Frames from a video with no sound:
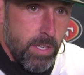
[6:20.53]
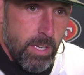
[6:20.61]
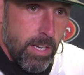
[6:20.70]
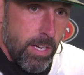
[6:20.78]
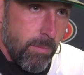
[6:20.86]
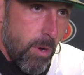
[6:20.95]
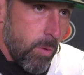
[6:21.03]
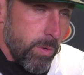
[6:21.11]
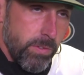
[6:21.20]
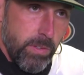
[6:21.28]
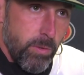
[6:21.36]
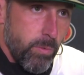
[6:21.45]

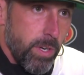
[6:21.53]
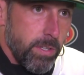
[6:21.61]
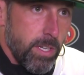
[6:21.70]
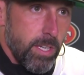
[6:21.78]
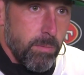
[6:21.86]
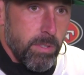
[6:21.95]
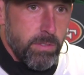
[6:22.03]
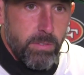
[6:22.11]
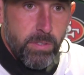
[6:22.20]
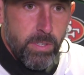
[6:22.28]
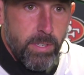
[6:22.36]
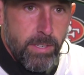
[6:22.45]
always in the run game, it's